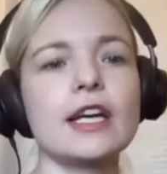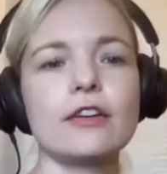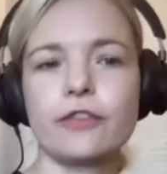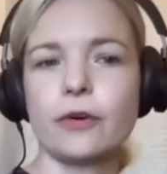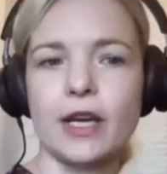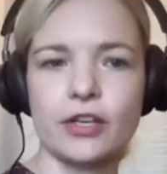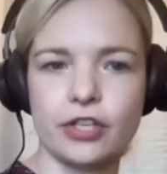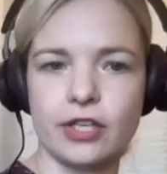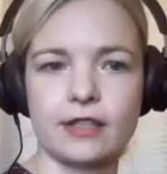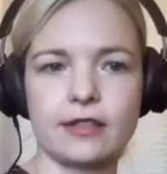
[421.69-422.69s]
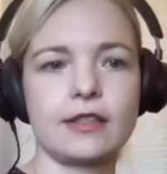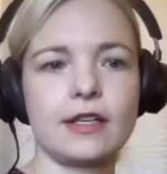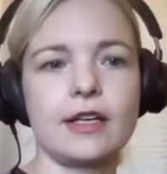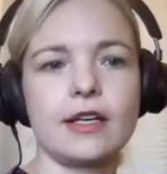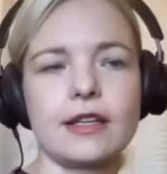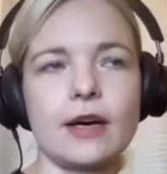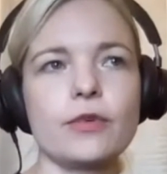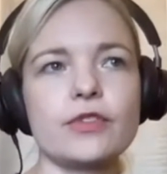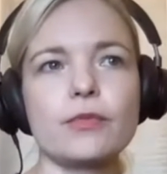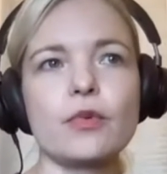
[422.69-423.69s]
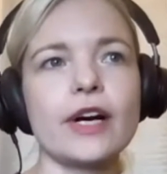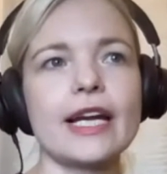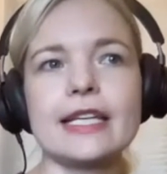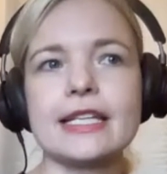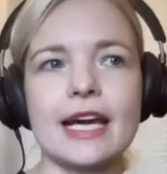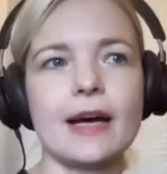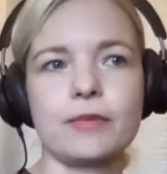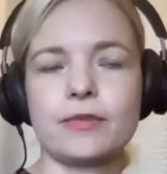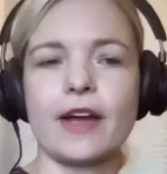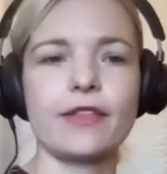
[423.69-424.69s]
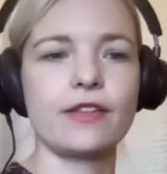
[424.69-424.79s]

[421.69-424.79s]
information that was more in depth rather